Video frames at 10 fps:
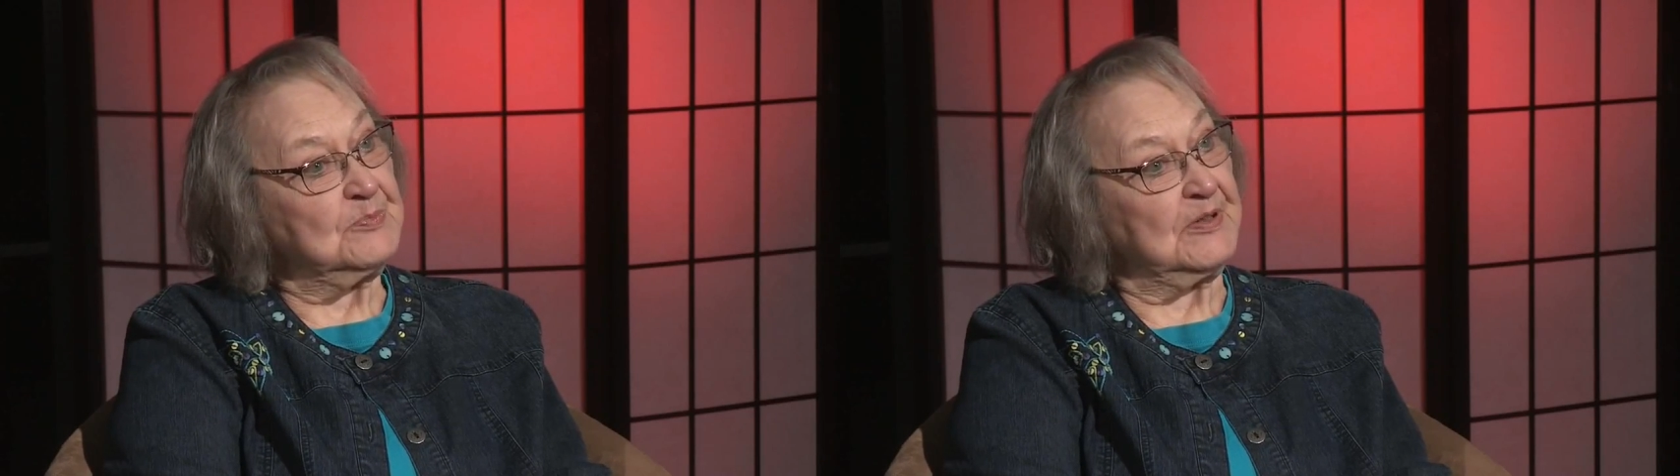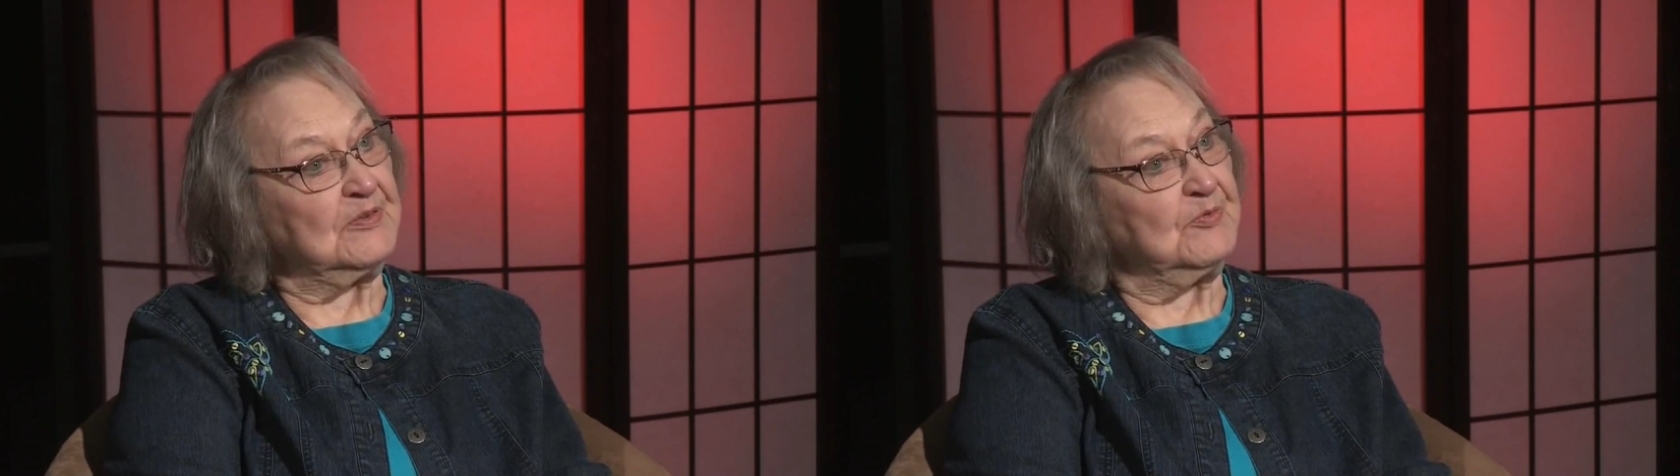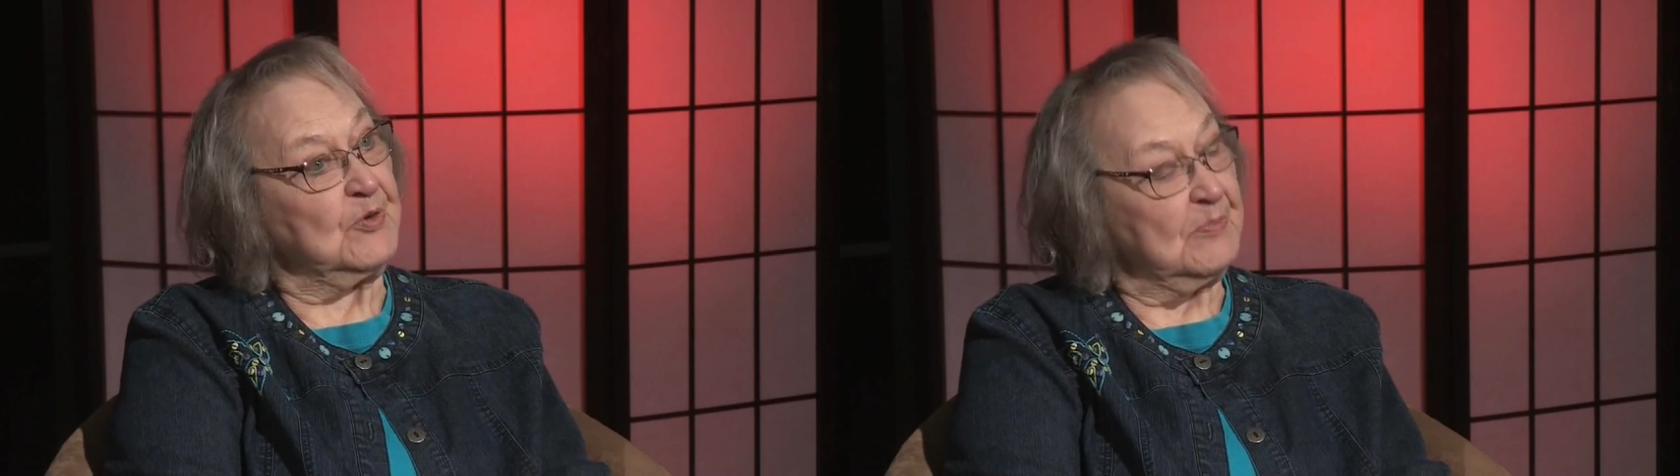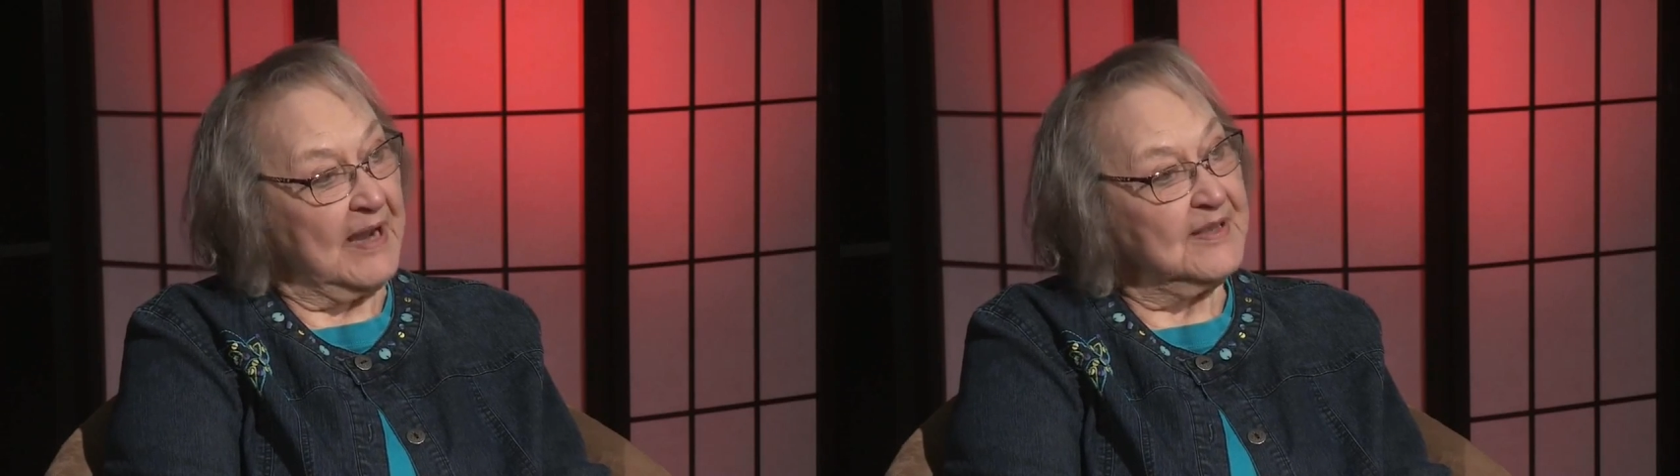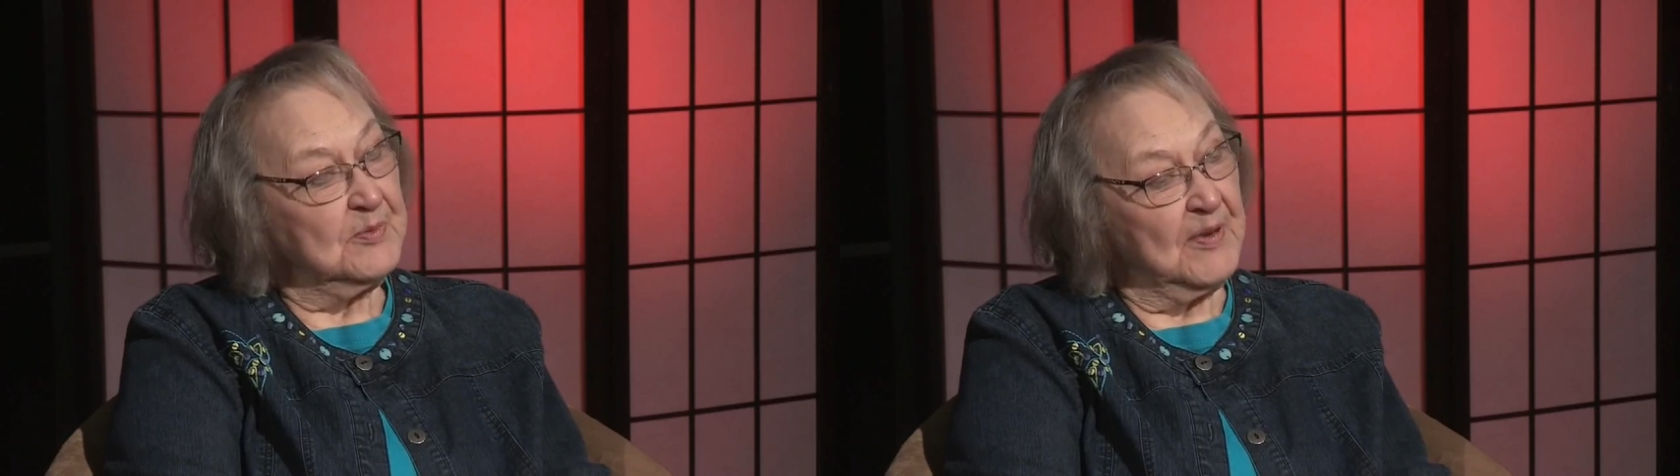but if we
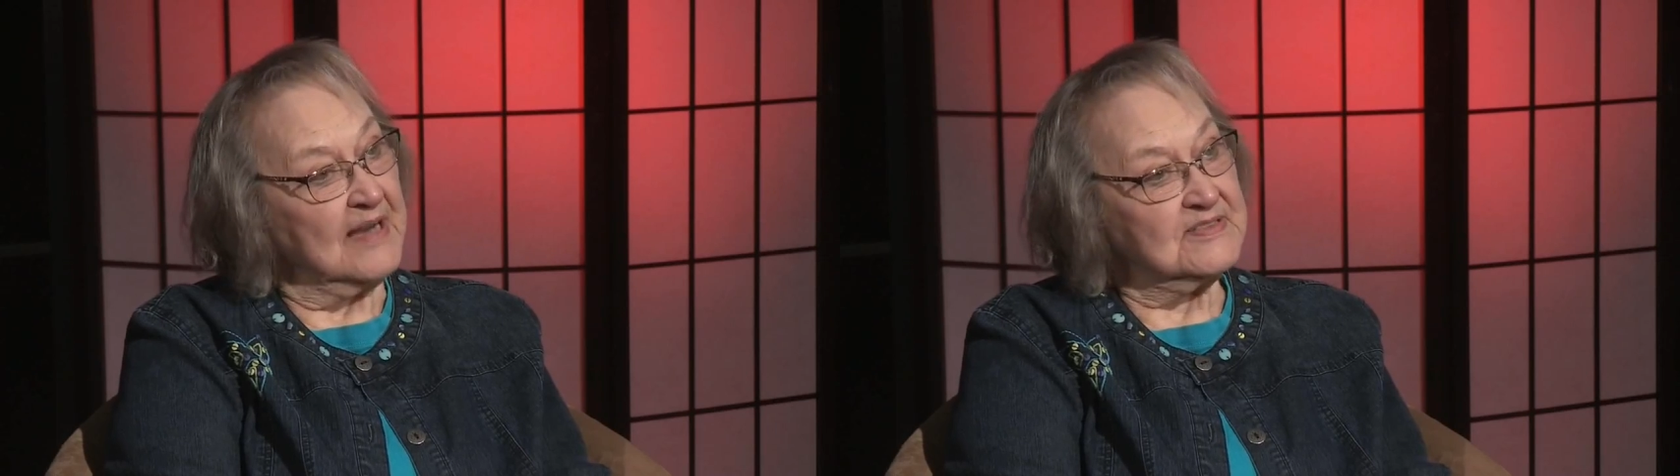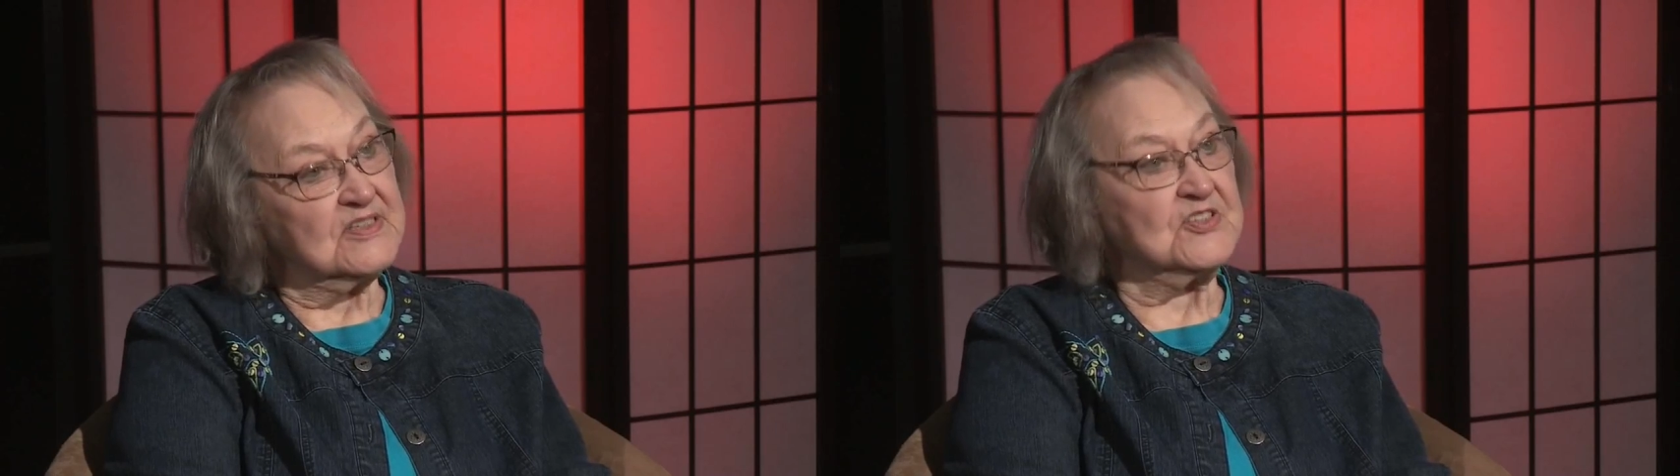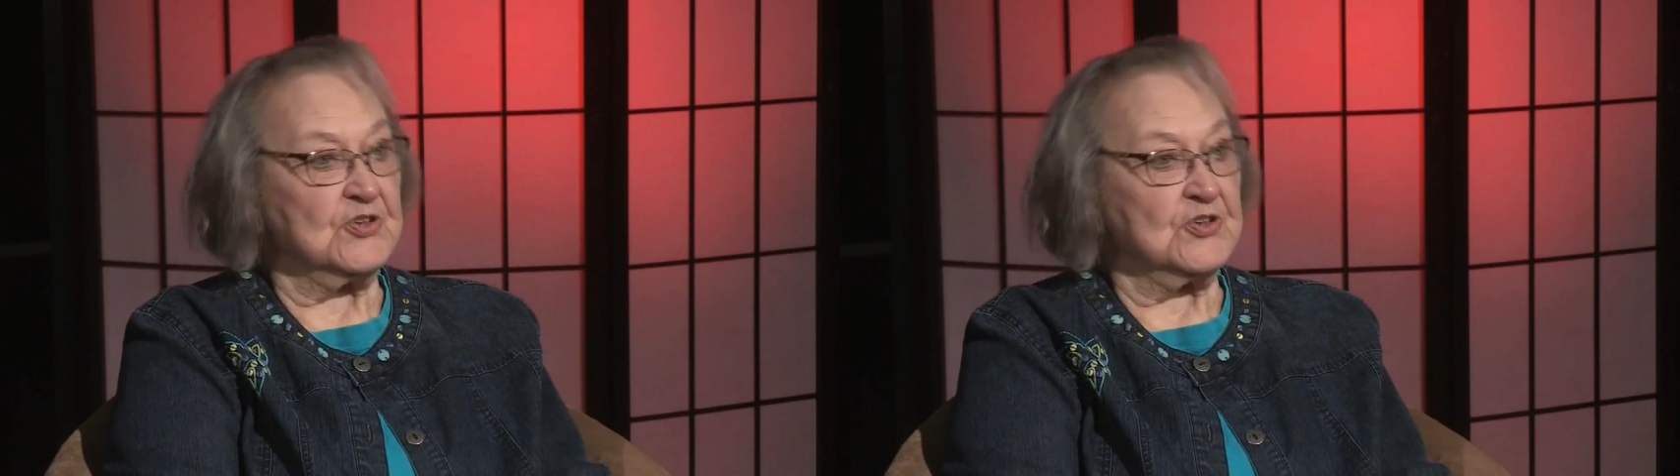buy the boxes,